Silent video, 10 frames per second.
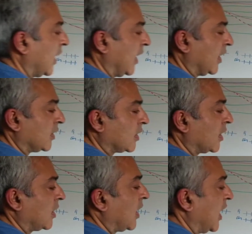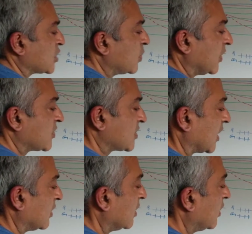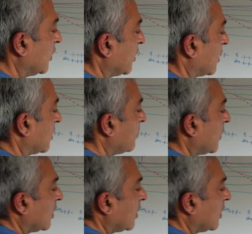And as we've said earlier,